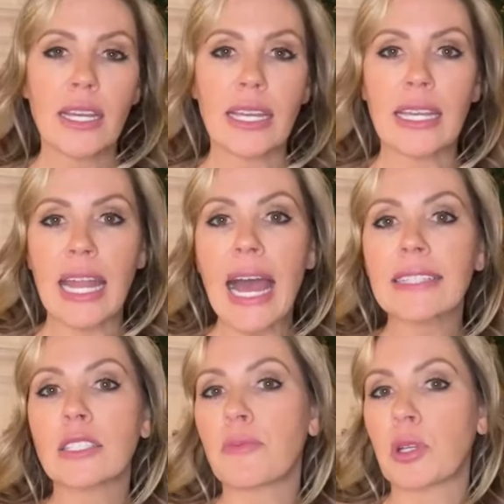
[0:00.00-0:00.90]
It
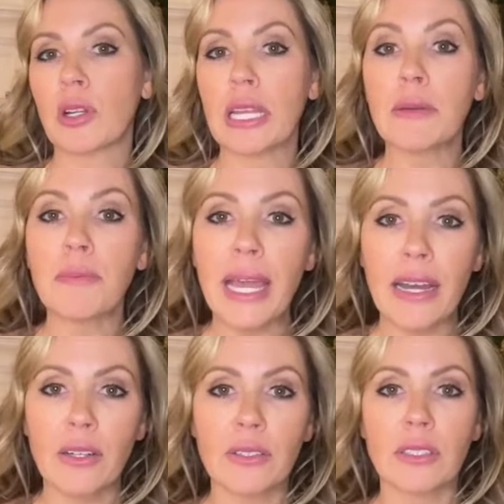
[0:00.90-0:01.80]
adds up your
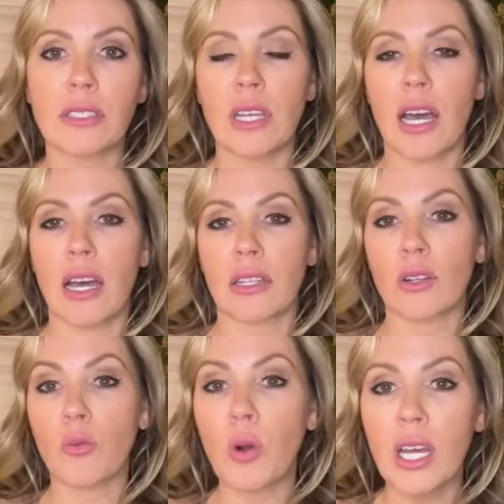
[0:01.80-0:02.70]
impounds, uh,
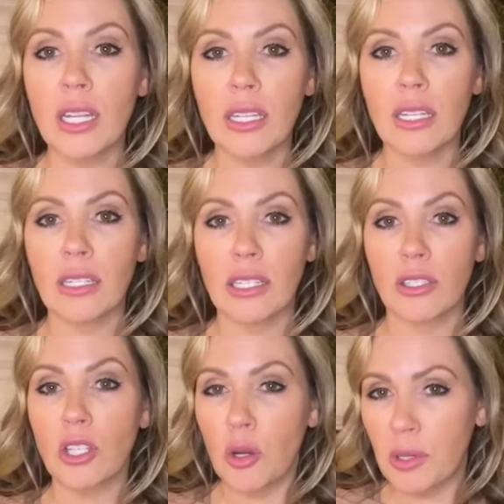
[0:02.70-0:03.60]
your one
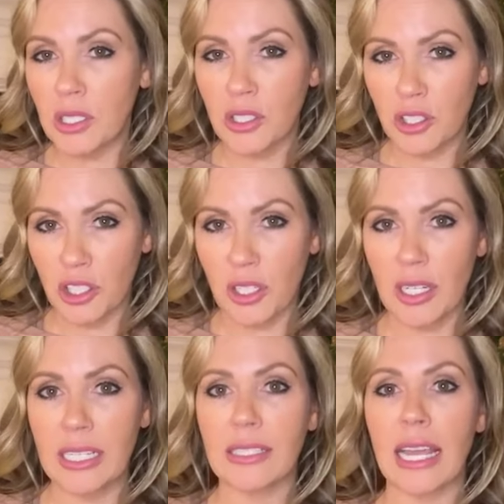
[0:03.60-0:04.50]
year's homeowner's
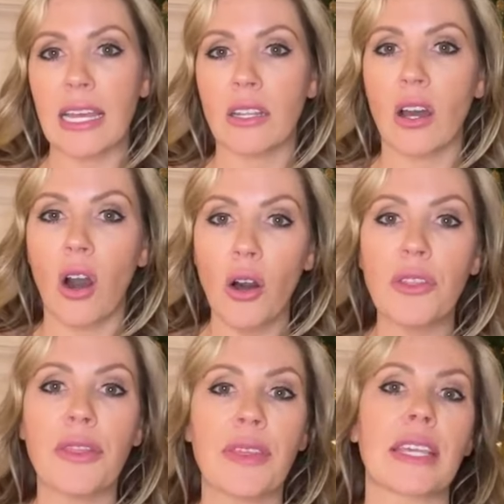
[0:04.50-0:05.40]
insurance, and all
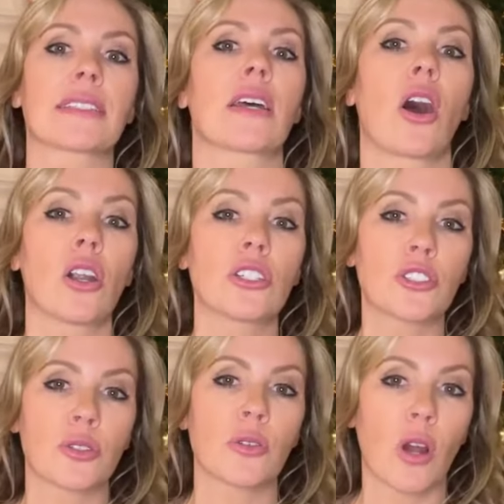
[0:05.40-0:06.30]
the things that aren't
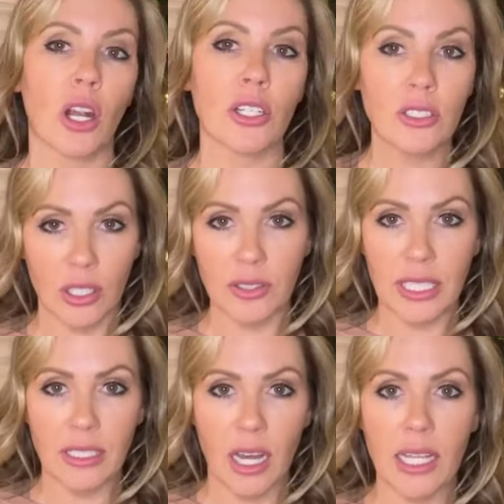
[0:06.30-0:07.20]
true hard
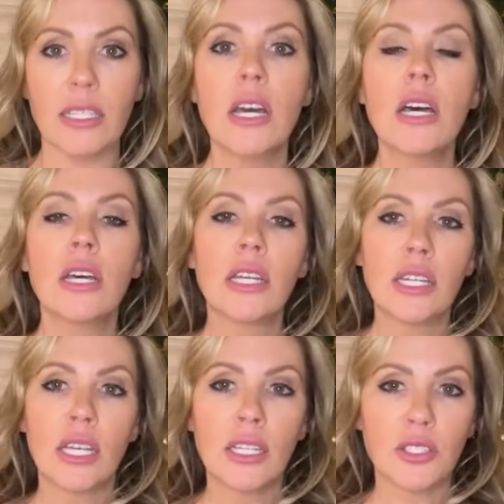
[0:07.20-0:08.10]
closing costs.
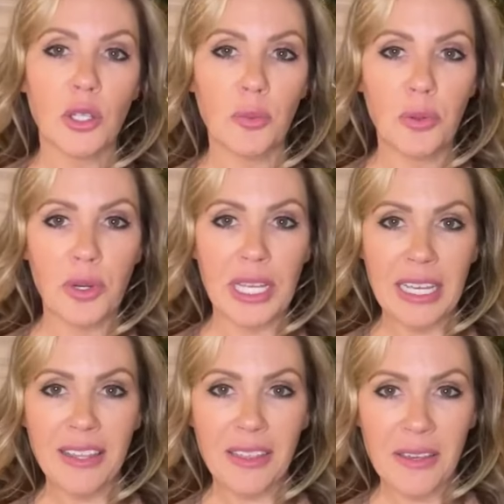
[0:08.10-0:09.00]
So
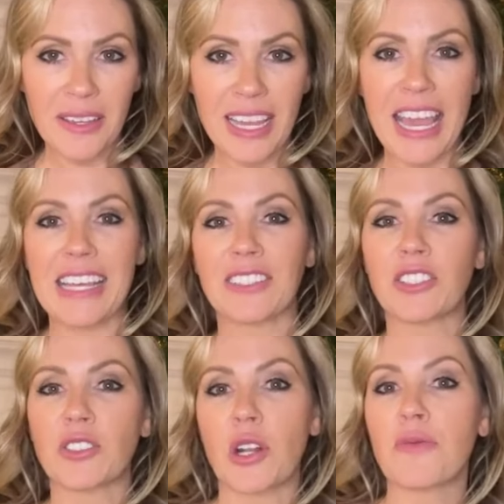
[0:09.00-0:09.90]
breathe and
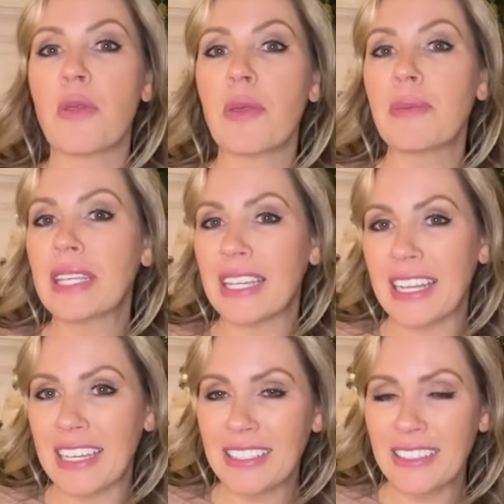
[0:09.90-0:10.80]
start from the
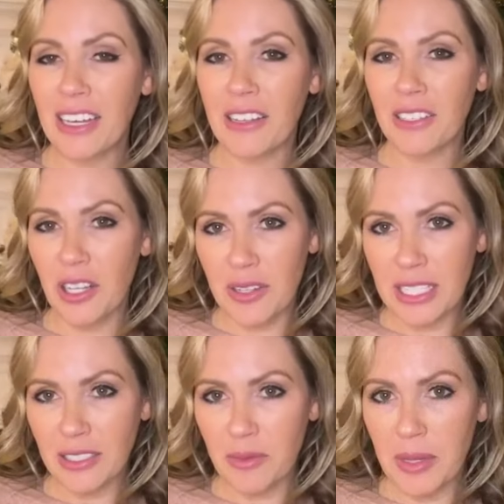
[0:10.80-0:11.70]
beginning of the loan
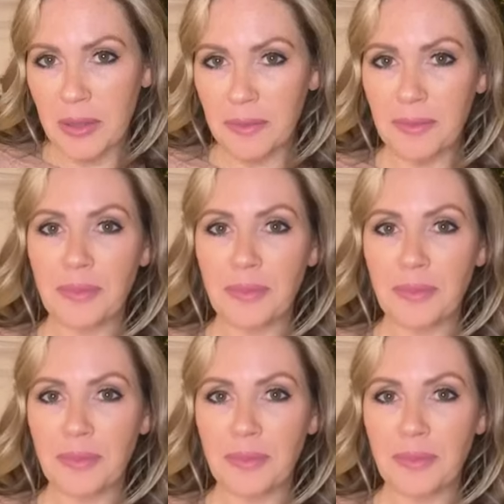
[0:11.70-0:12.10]
estimate.